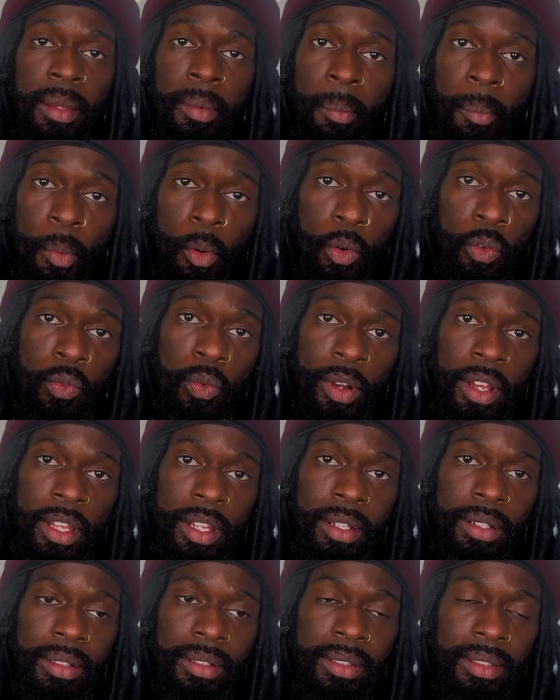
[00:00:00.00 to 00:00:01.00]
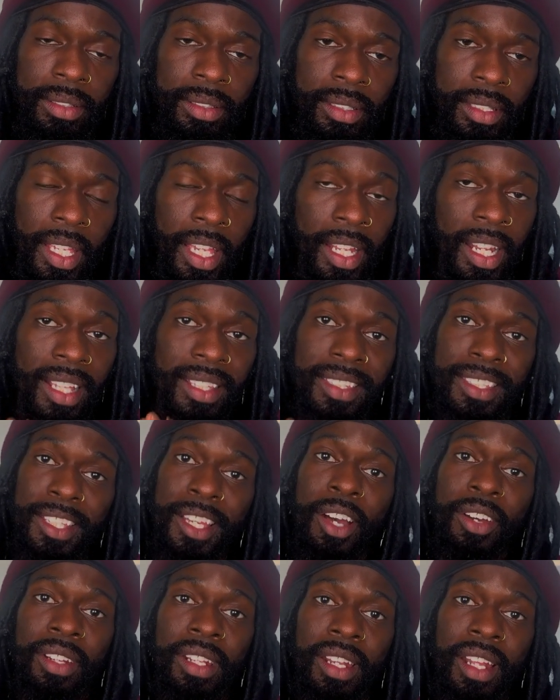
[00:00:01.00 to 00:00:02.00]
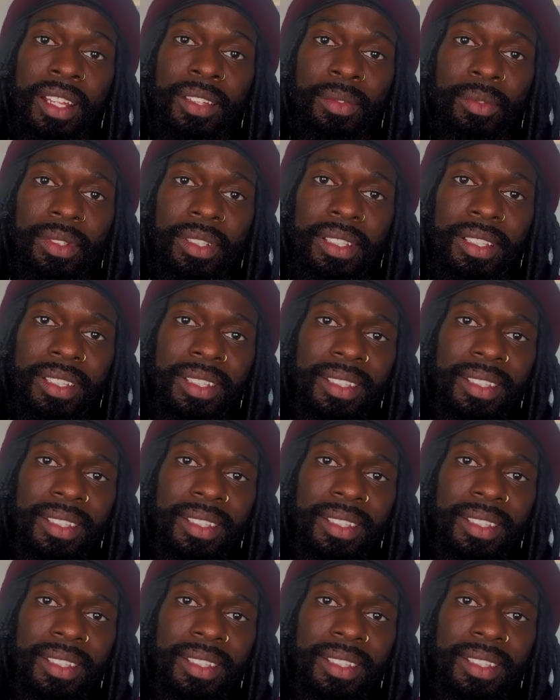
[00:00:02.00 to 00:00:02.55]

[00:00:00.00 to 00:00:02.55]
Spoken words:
Move well, and I'll see y'all in the next one.